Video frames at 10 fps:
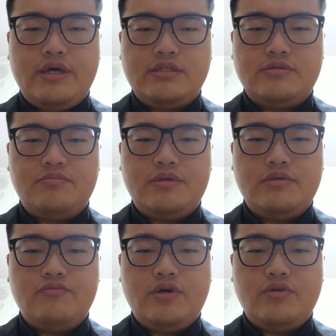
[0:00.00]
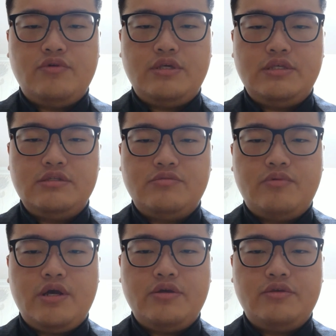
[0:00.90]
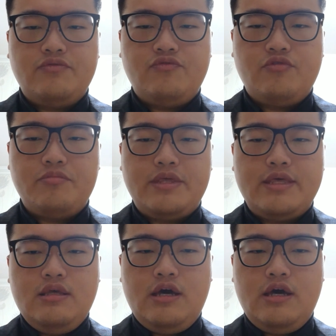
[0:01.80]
has been very inspiring for me.